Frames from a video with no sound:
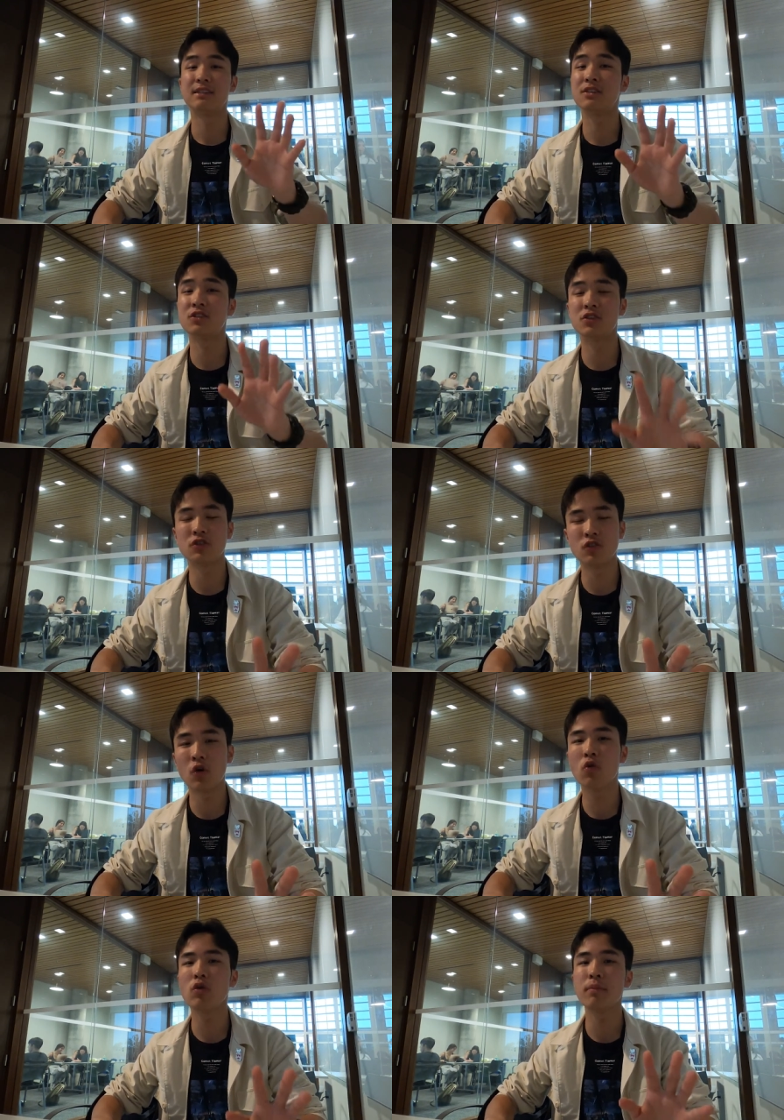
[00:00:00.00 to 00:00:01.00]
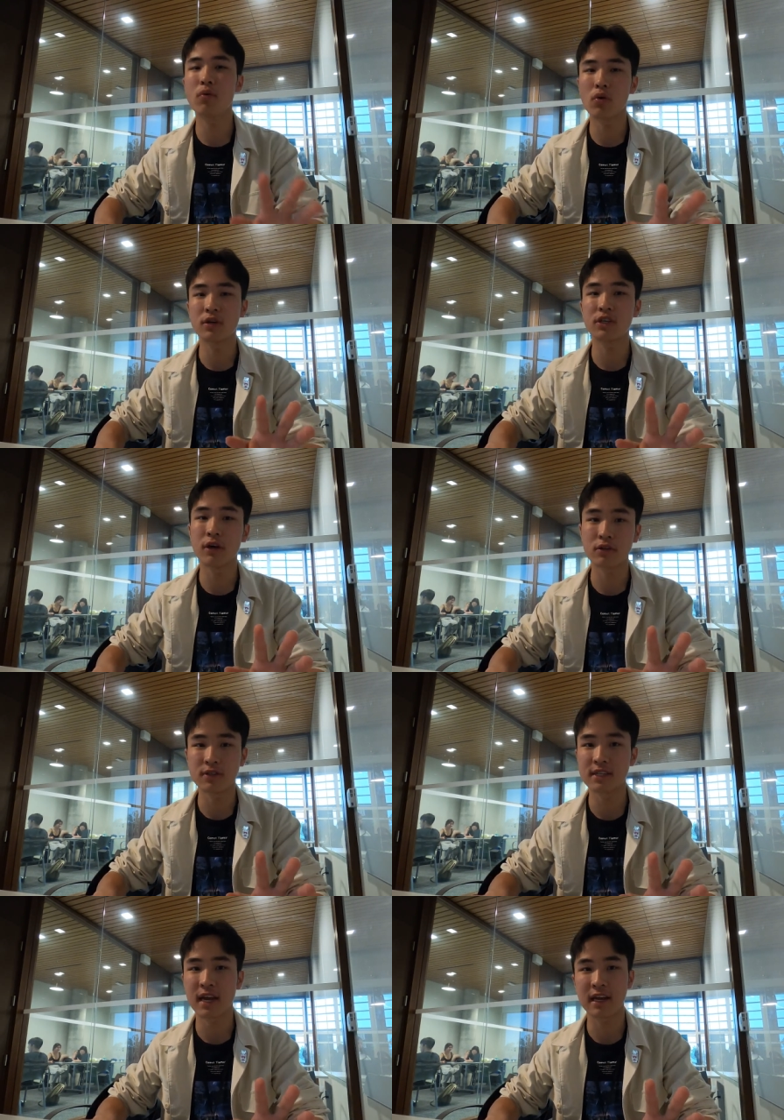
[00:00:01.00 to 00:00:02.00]
It's so important to
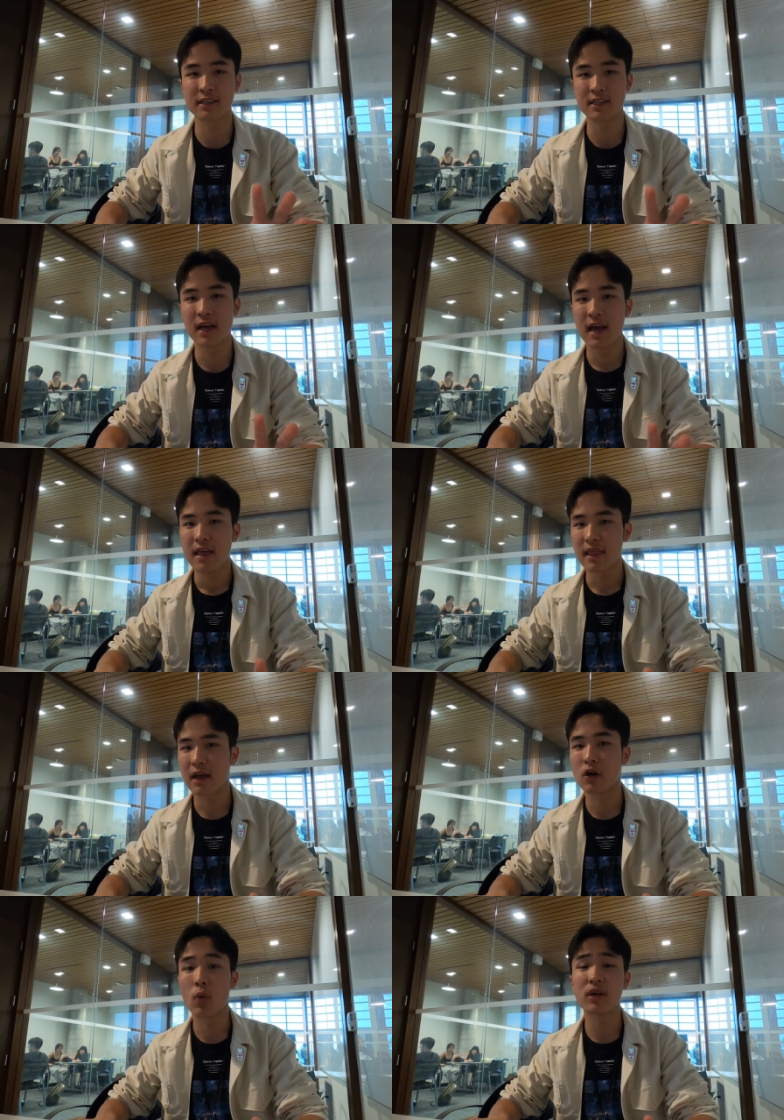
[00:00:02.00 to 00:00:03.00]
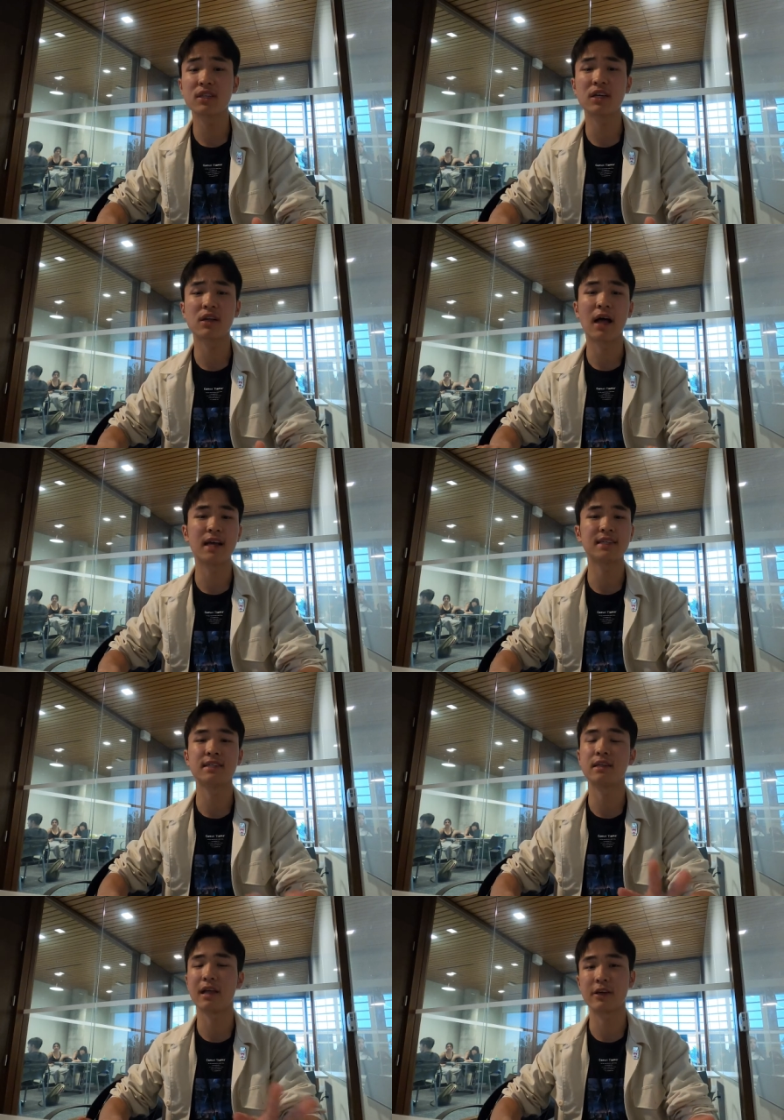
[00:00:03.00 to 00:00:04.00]
understand that going to
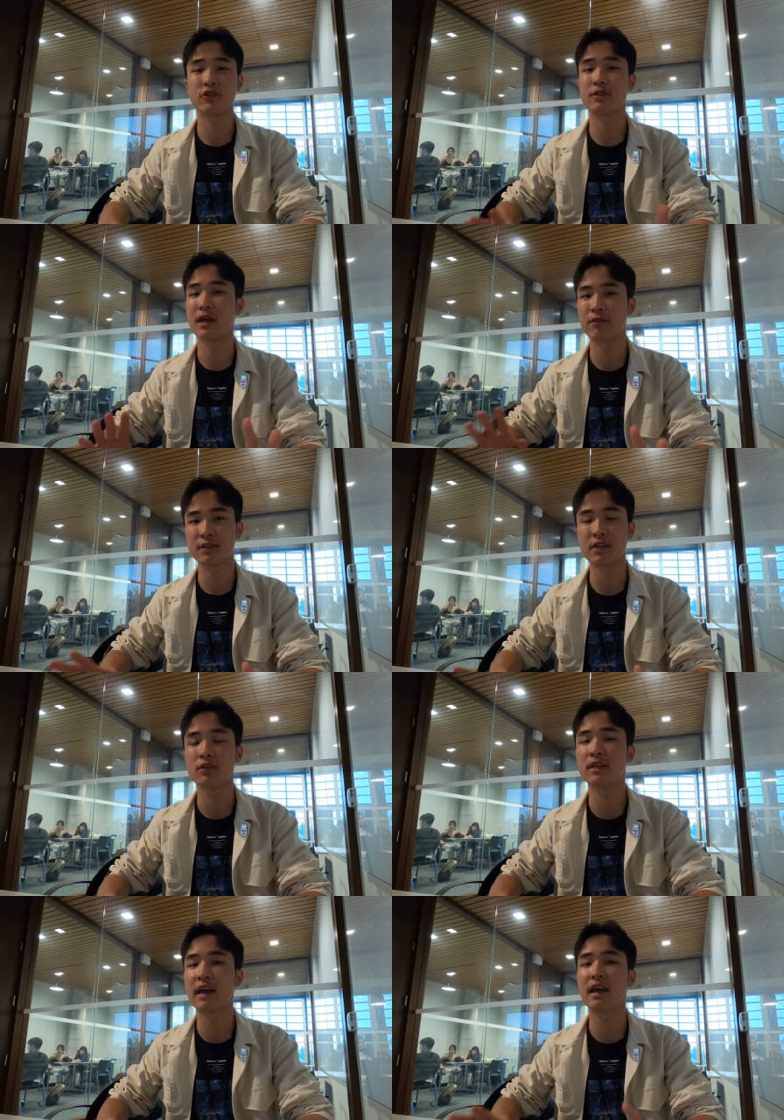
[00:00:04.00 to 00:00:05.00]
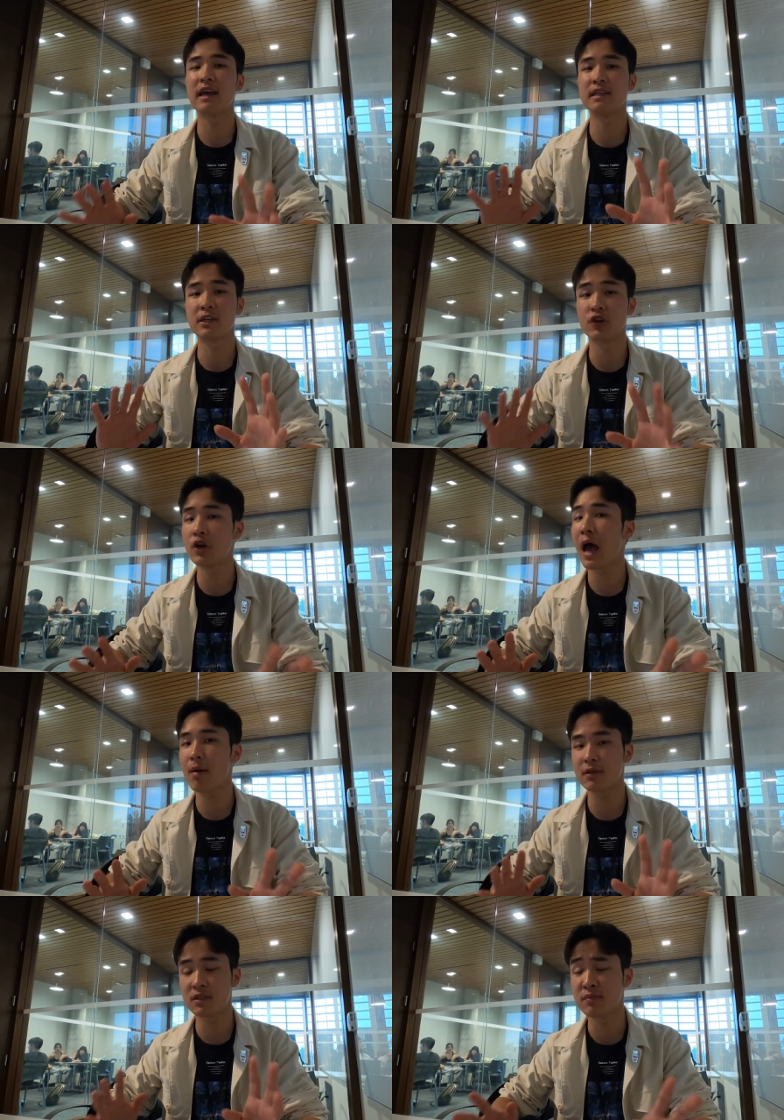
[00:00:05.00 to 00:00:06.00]
classes and lectures every single day is a good
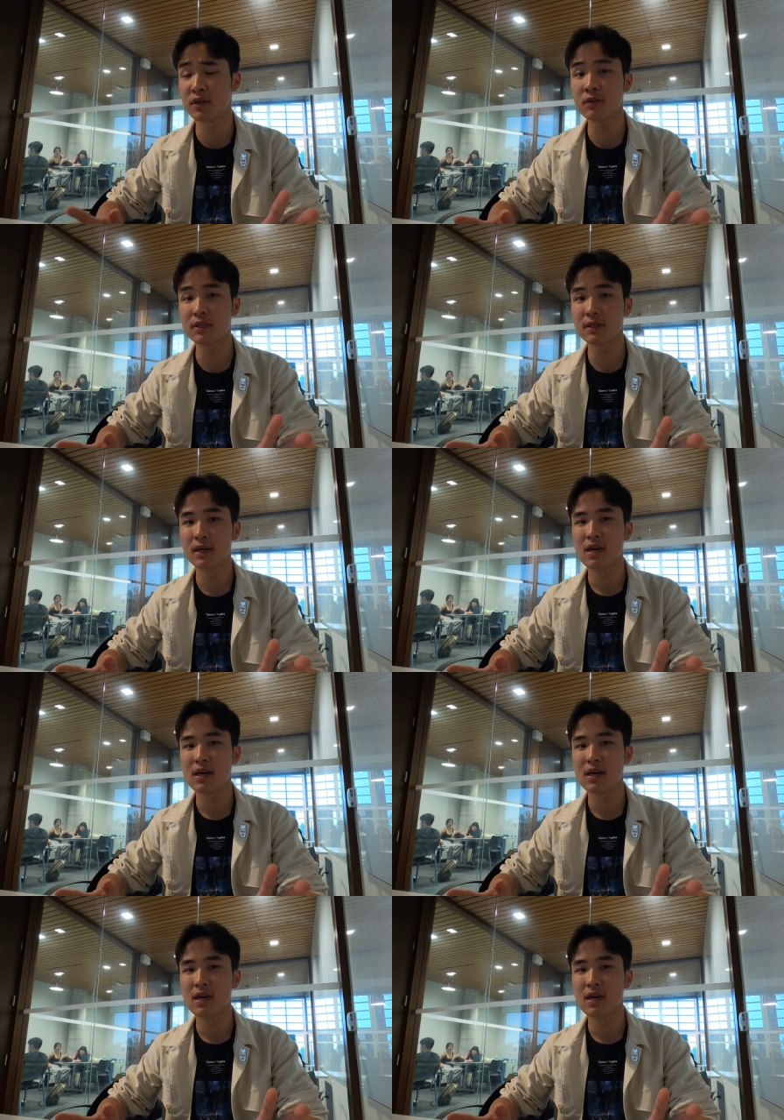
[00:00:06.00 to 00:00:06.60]
habit to build,